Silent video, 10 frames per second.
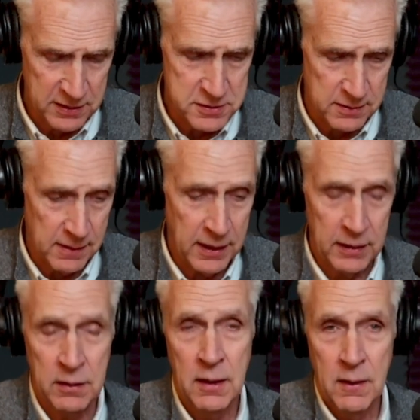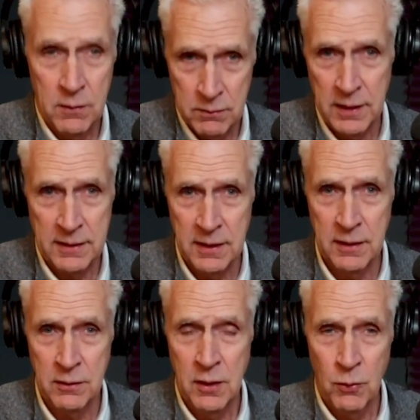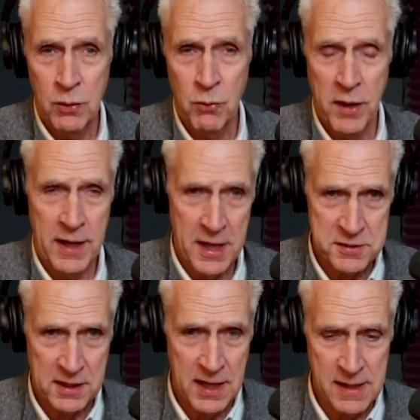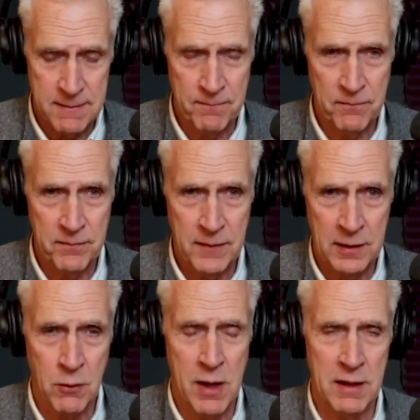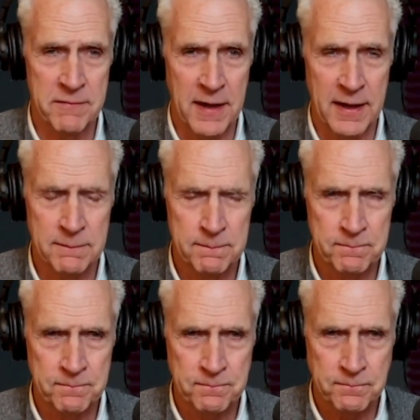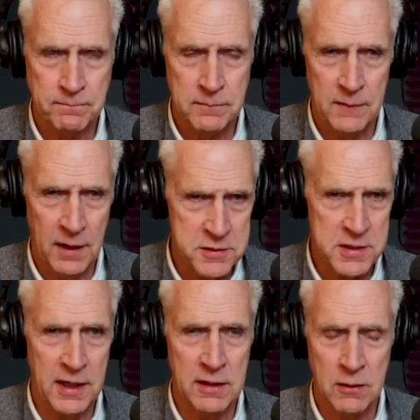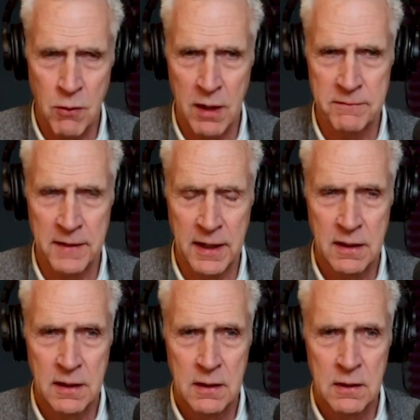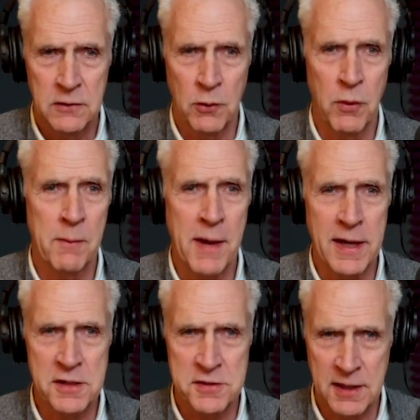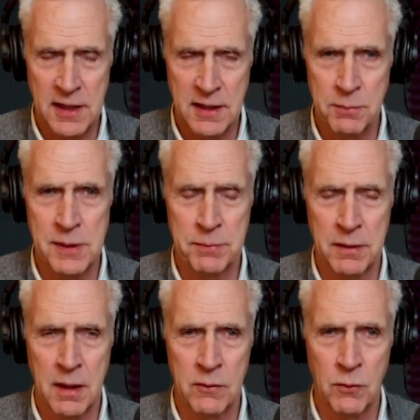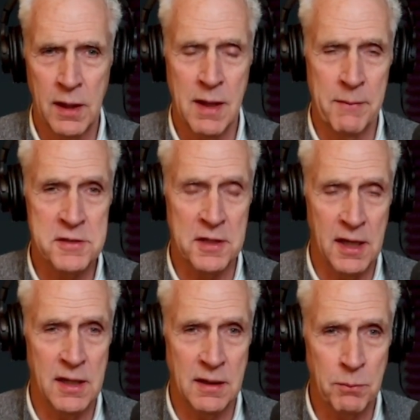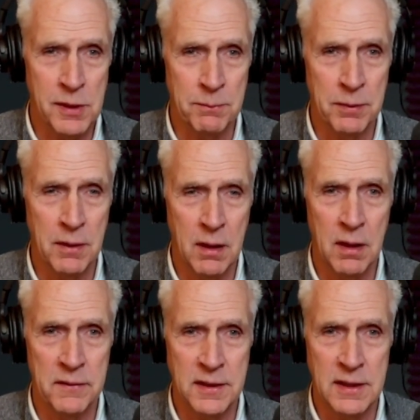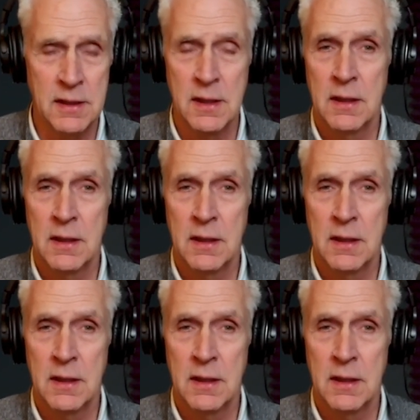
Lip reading: engine. And again, we want to educate and qualify. Educate and qualify. So what am I educating people on? Well, I'm educating people on the